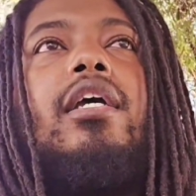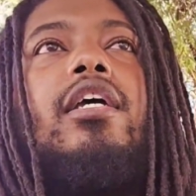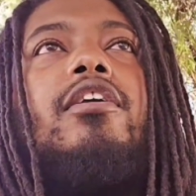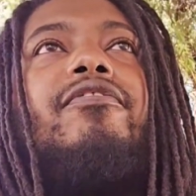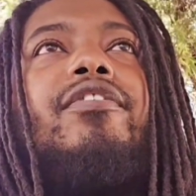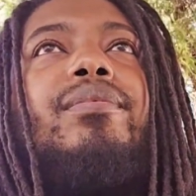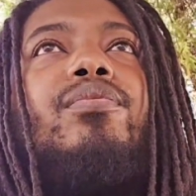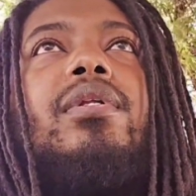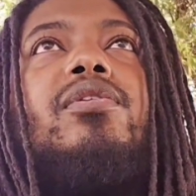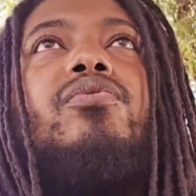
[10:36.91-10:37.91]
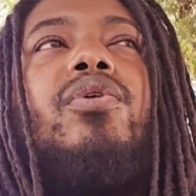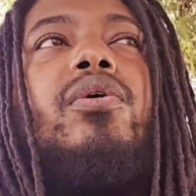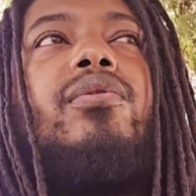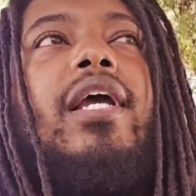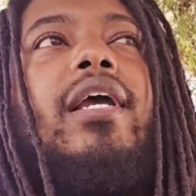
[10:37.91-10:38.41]
you feel me, with these
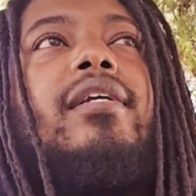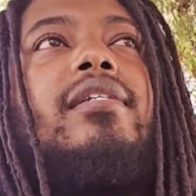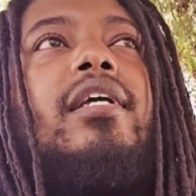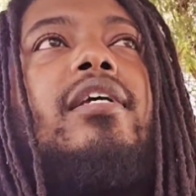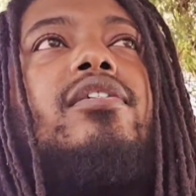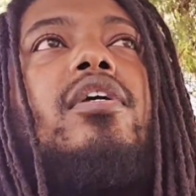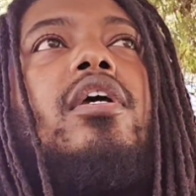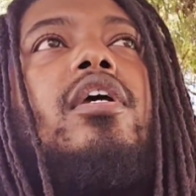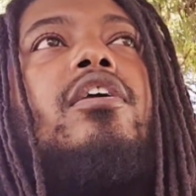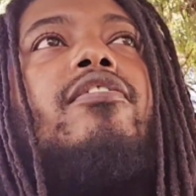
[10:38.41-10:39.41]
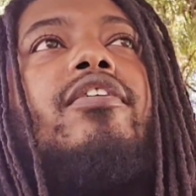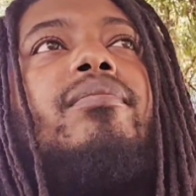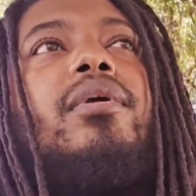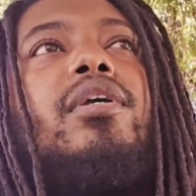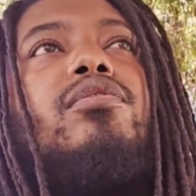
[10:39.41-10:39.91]
grown ass niggas, you feel me,
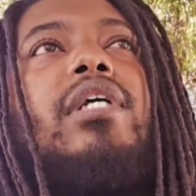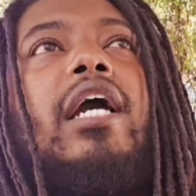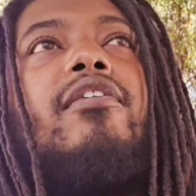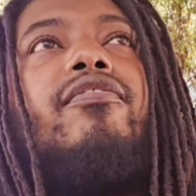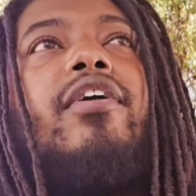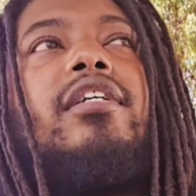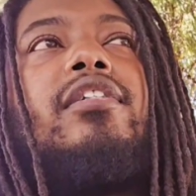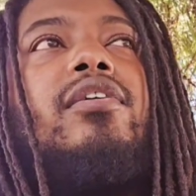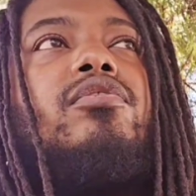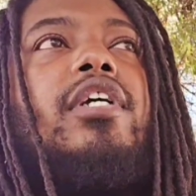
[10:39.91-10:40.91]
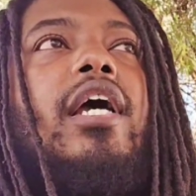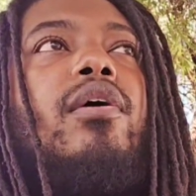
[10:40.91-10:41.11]
you sacrificing your child.